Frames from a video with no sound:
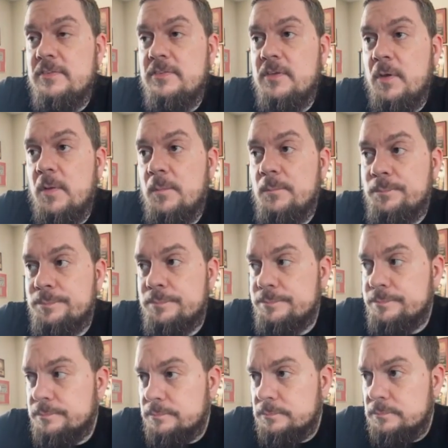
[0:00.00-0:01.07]
So,
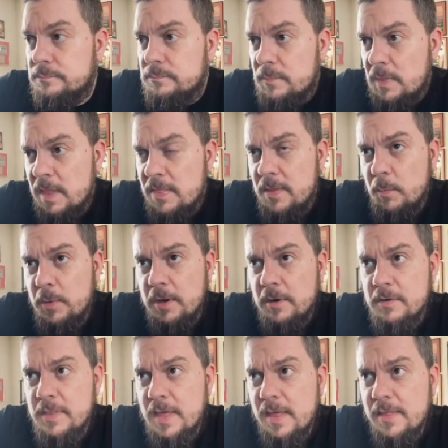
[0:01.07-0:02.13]
and then we
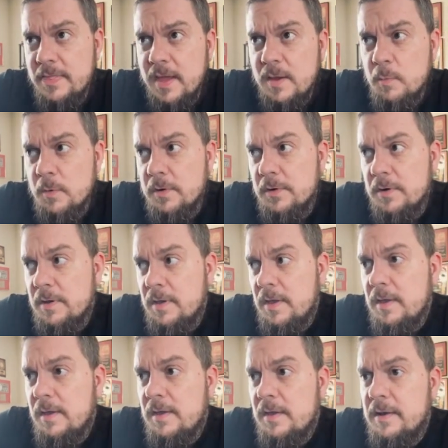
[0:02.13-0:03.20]
heard that they were
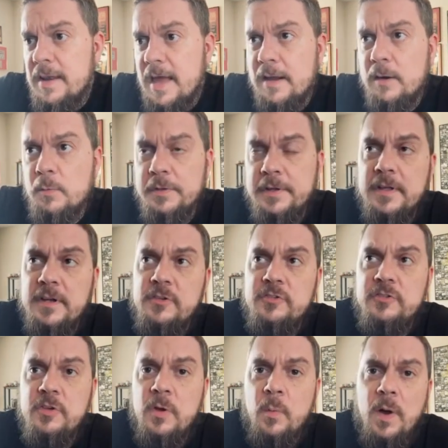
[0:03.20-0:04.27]
not only going to
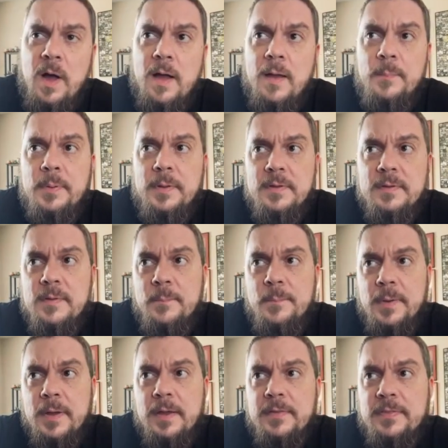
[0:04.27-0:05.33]
show up,
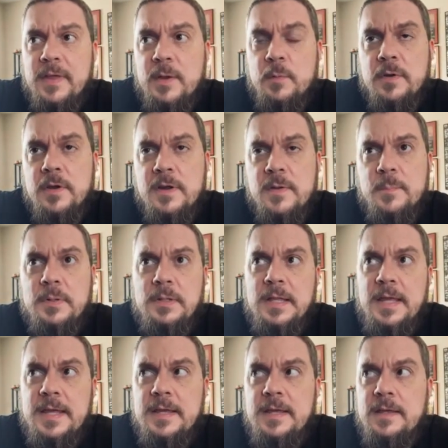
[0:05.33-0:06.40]
but they were going to
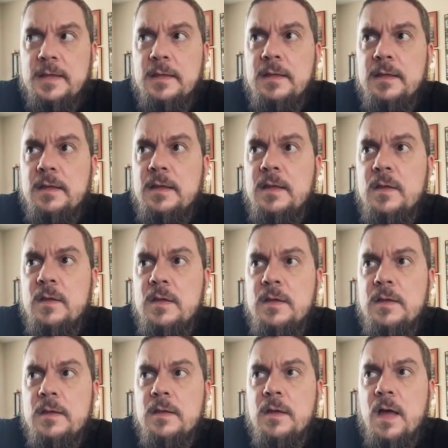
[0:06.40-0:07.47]
play
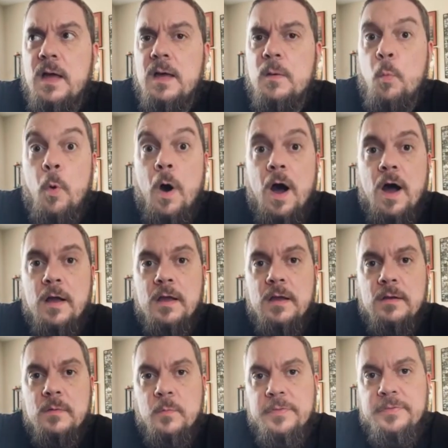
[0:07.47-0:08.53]

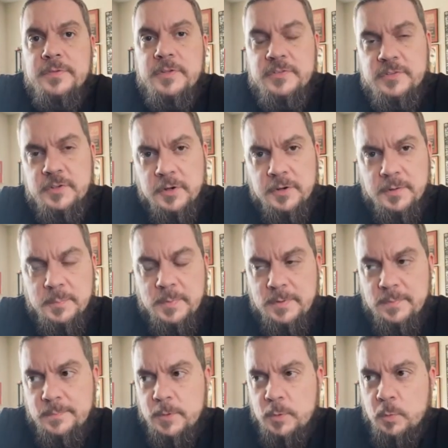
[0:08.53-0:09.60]
Walk with Disturbed,
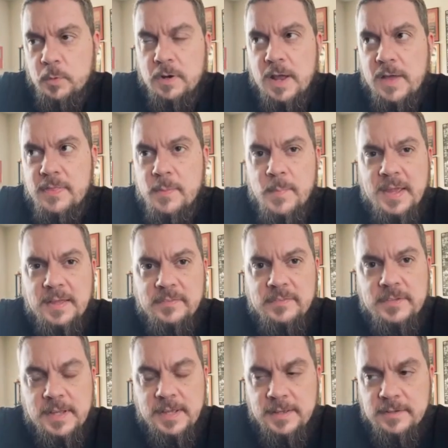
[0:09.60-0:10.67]
who were on the main
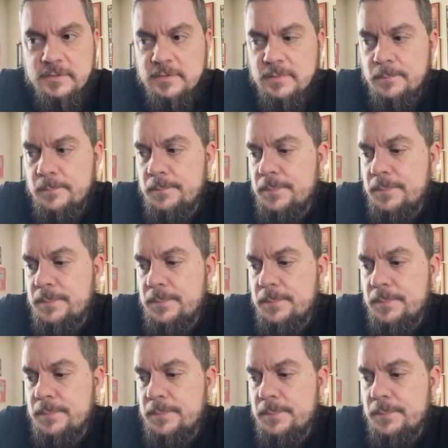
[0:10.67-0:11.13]
stage.